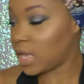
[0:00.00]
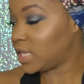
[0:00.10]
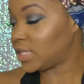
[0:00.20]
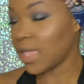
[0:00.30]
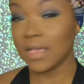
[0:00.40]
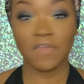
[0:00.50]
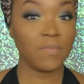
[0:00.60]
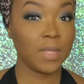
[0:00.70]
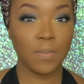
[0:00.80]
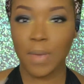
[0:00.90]
It's not
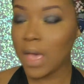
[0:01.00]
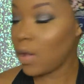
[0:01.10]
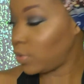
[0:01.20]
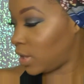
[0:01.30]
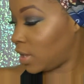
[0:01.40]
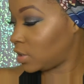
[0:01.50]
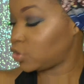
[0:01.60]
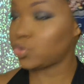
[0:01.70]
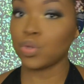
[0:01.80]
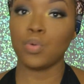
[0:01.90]
giving me the pow yet,
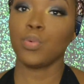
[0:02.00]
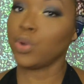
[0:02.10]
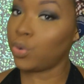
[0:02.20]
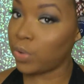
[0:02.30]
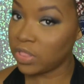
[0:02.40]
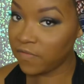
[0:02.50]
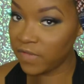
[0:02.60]
so we're gonna wet the